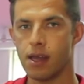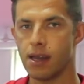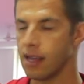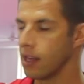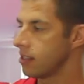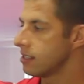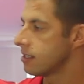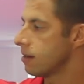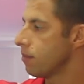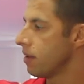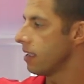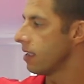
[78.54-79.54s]
Now this
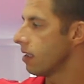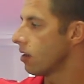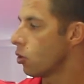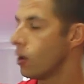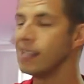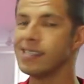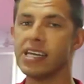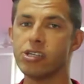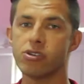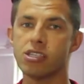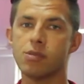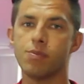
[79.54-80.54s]
can be quite
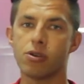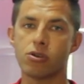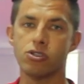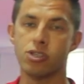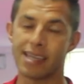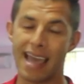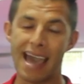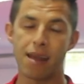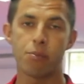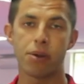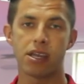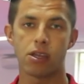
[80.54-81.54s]
dangerous because you
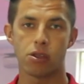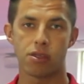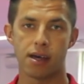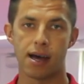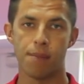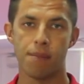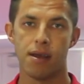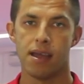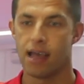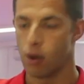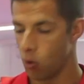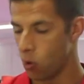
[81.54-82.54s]
can break your thumb
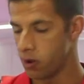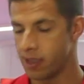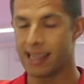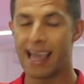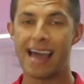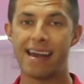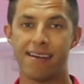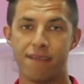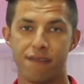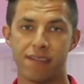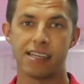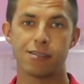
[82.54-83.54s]
or you can
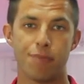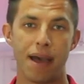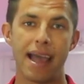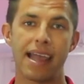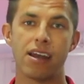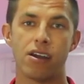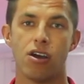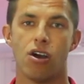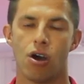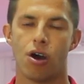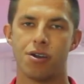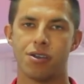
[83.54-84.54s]
inflict pain
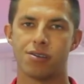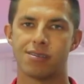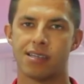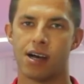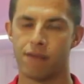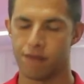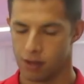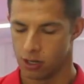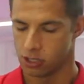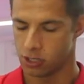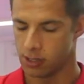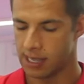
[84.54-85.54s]
on yourself.
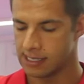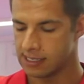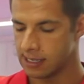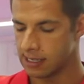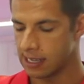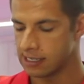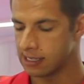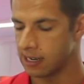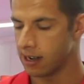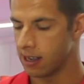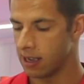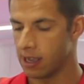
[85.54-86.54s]
So that's, a, that's an,
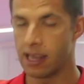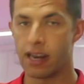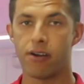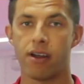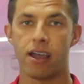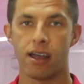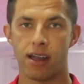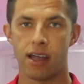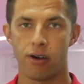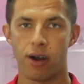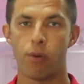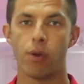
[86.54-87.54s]
an, error, an
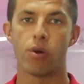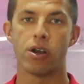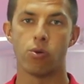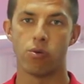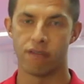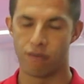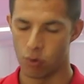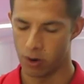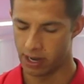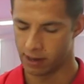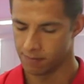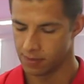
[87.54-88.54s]
error we want to
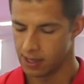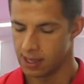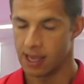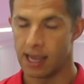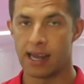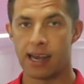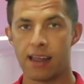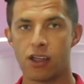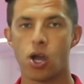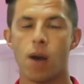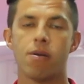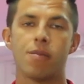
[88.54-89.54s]
avoid.
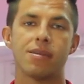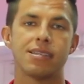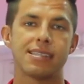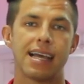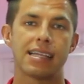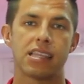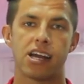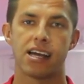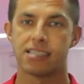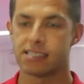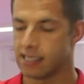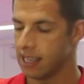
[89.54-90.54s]
Another common mistake that
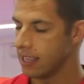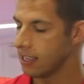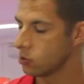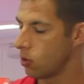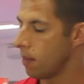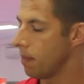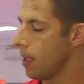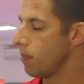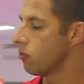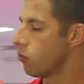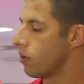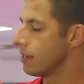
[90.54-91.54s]
I see is when
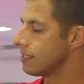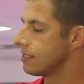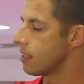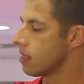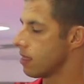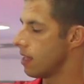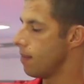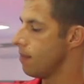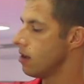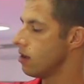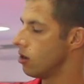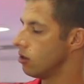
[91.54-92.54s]
people rest their thumb
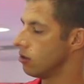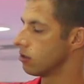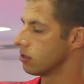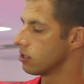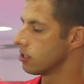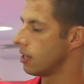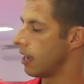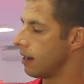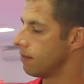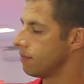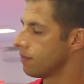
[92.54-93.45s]
along the side.